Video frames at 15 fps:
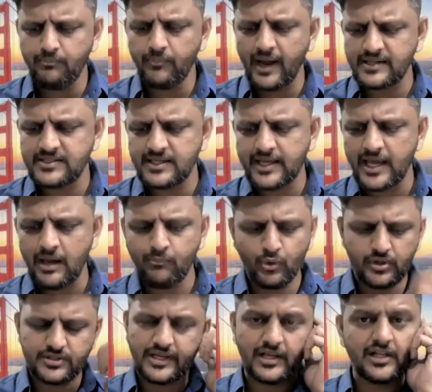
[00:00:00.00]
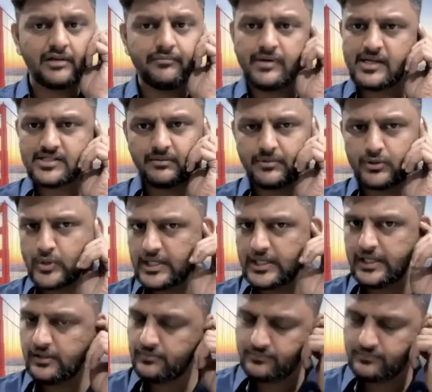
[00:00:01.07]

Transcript: maxi cab, motorcycle. Give me example quickly.